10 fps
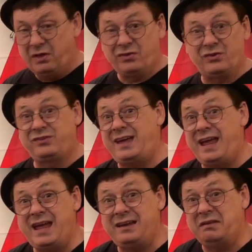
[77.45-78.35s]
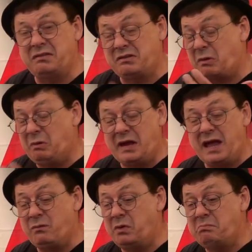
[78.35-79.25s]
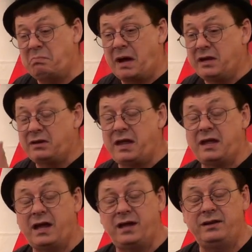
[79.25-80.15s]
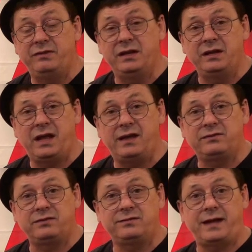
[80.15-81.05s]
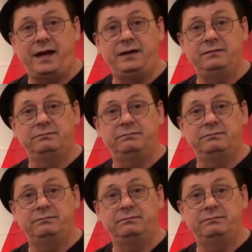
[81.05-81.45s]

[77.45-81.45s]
there's candy that's only had one bite taken out of it and cast aside.